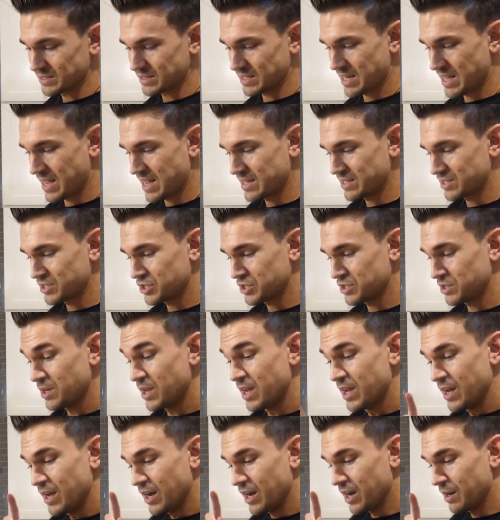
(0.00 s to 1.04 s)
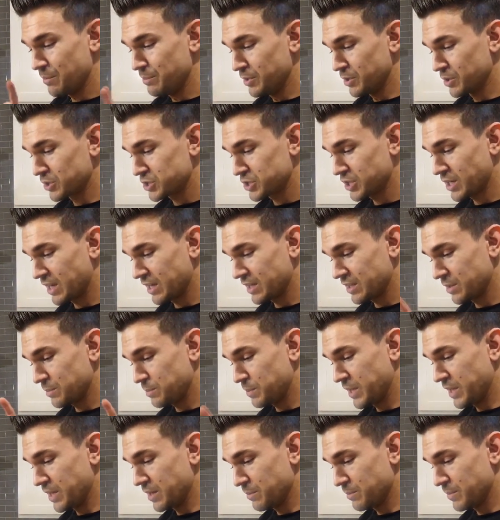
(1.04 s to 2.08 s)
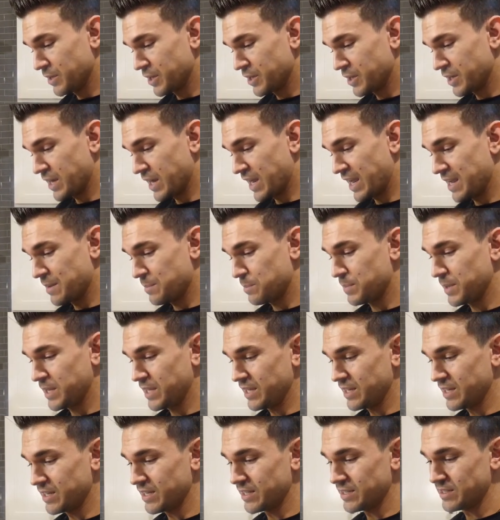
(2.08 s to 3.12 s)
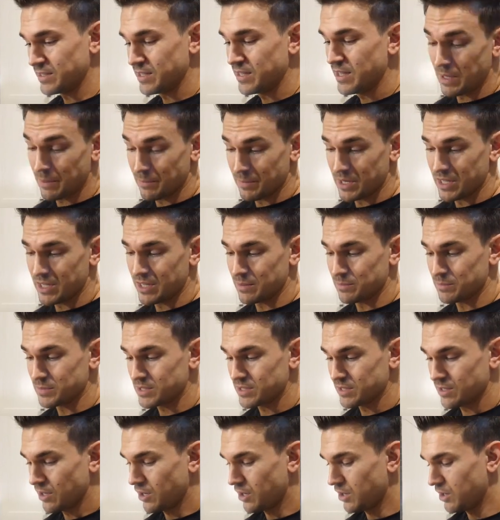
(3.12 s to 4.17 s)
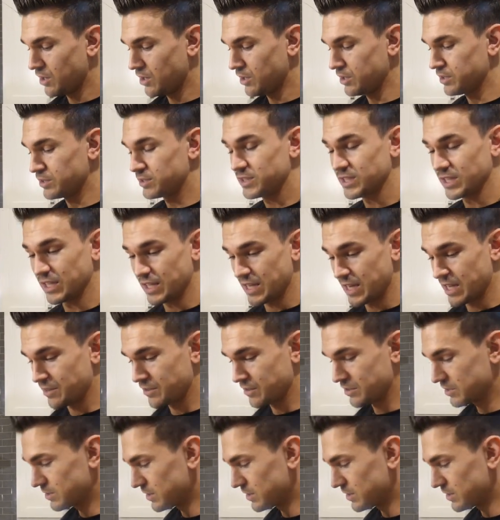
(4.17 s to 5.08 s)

It has uh, milk chocolate, peanut butter, and peanut M&Ms all together.